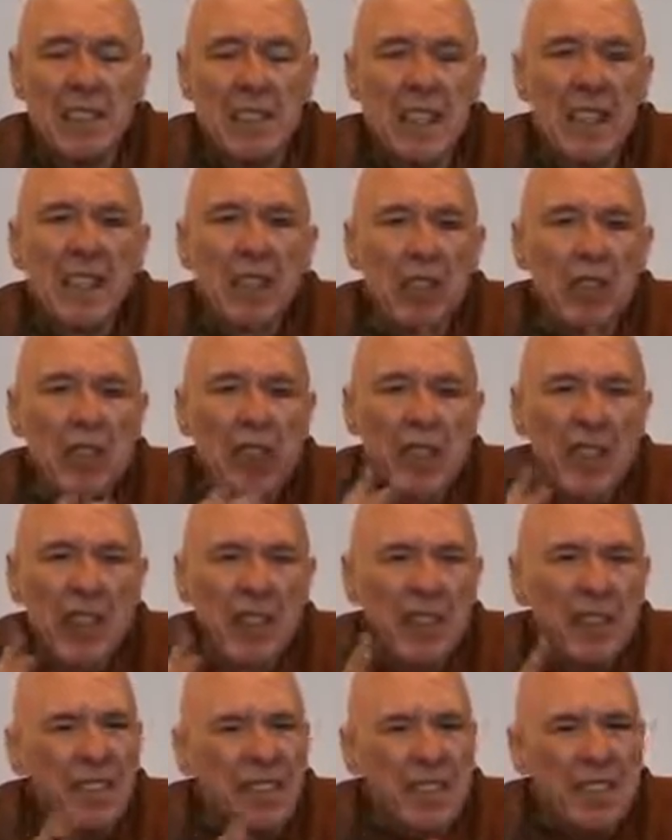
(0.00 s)
I don't really
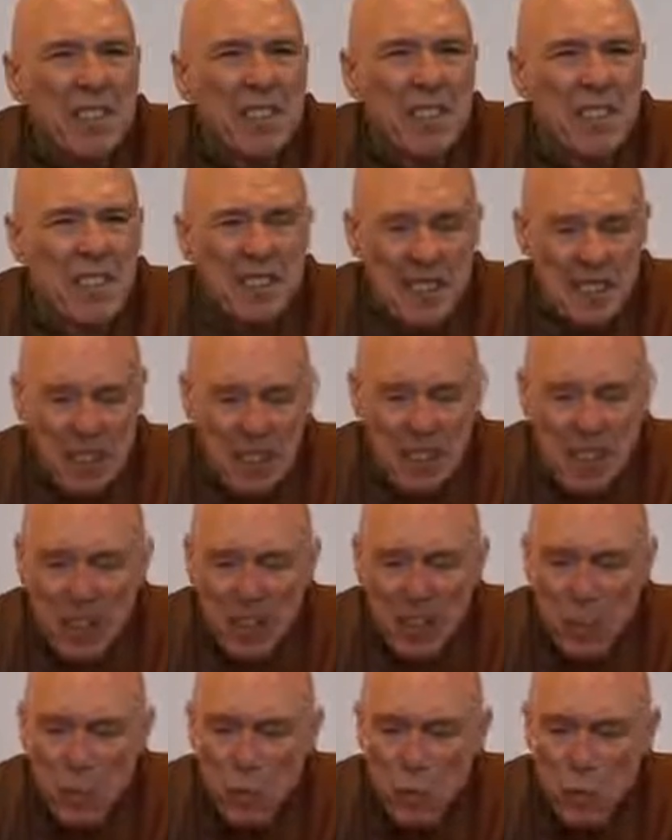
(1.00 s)

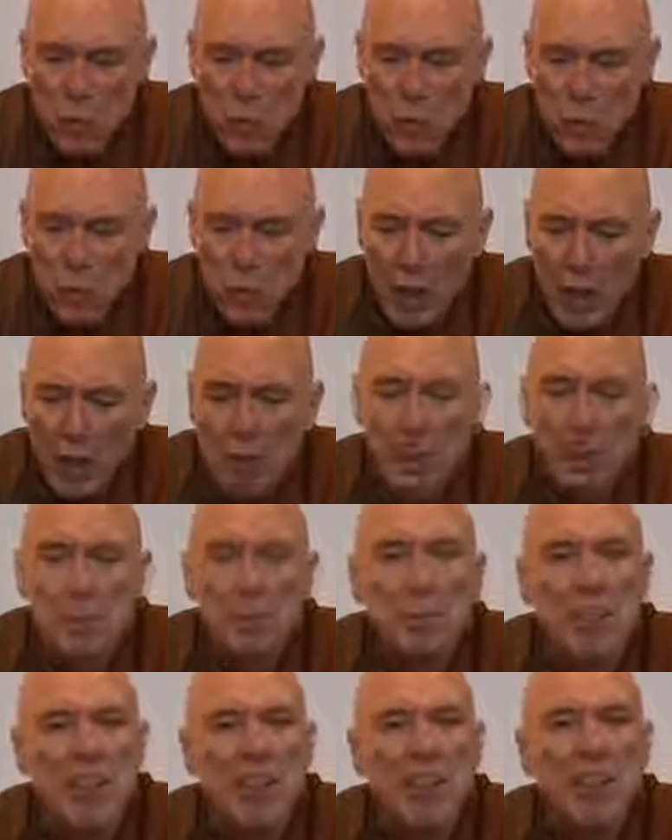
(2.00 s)
know what this
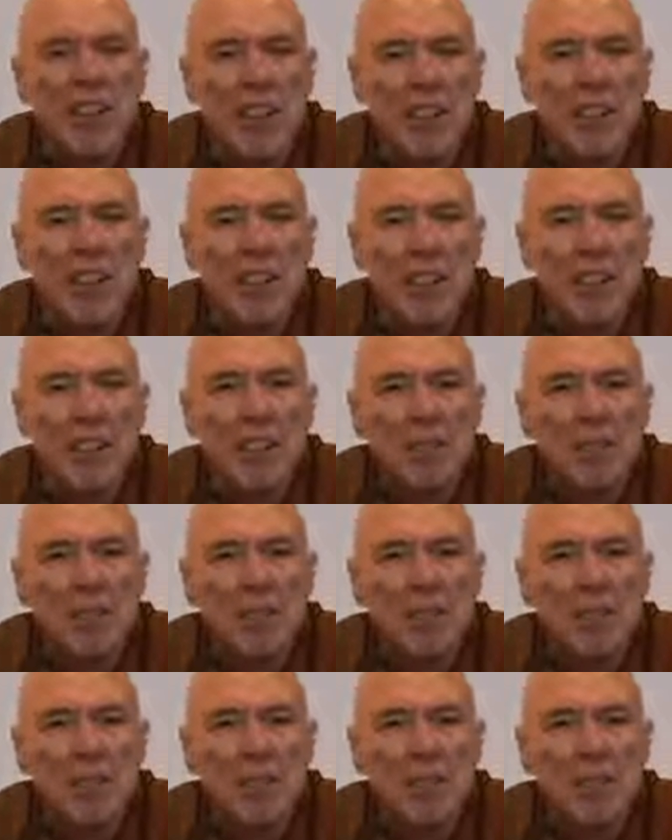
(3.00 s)
specifically